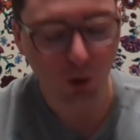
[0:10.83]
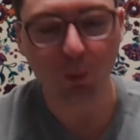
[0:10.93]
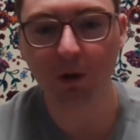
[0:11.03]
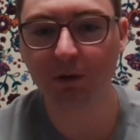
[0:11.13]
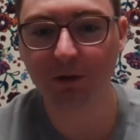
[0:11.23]

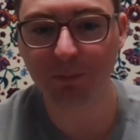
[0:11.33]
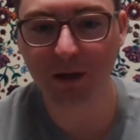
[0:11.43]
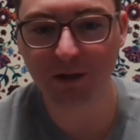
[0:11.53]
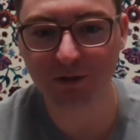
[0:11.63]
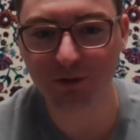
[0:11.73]
welcome
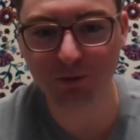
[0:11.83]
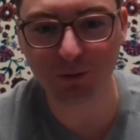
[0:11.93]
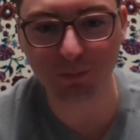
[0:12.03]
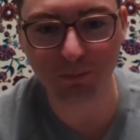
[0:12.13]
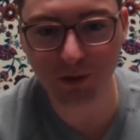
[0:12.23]
back to
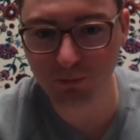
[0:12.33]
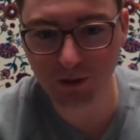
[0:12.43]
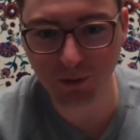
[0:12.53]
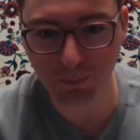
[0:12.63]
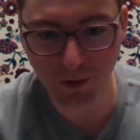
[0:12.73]

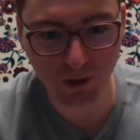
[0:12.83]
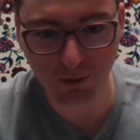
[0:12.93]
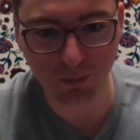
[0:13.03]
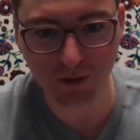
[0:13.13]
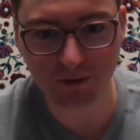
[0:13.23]
Midweek
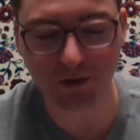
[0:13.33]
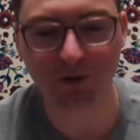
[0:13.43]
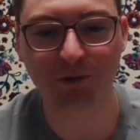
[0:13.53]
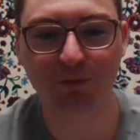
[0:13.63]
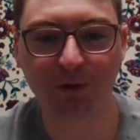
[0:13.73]
Marketplace
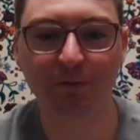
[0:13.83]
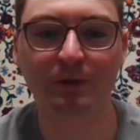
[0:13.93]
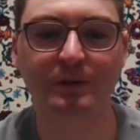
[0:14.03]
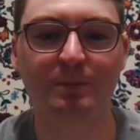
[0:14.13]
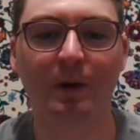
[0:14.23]
on your
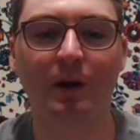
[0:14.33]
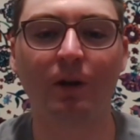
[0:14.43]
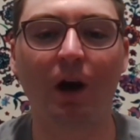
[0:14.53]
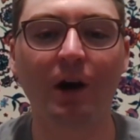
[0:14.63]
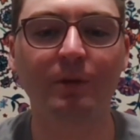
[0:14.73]
favorite
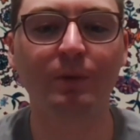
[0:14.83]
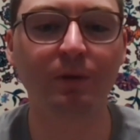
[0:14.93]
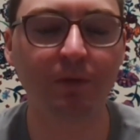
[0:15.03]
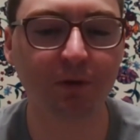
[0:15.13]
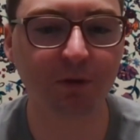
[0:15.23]
small
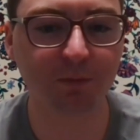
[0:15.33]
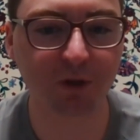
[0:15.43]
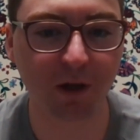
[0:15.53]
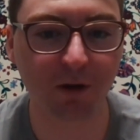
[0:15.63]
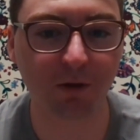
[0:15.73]
automotive YouTube
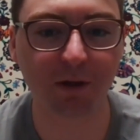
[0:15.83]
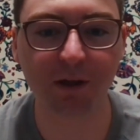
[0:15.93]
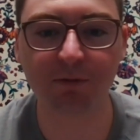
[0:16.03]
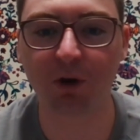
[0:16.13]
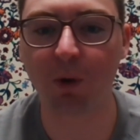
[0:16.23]
channel,
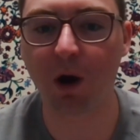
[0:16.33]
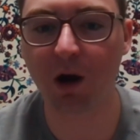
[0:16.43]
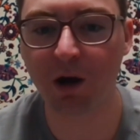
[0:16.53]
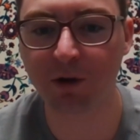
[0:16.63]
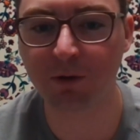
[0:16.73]
Evo
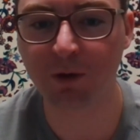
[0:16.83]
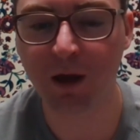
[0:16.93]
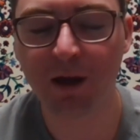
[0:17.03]
Auto.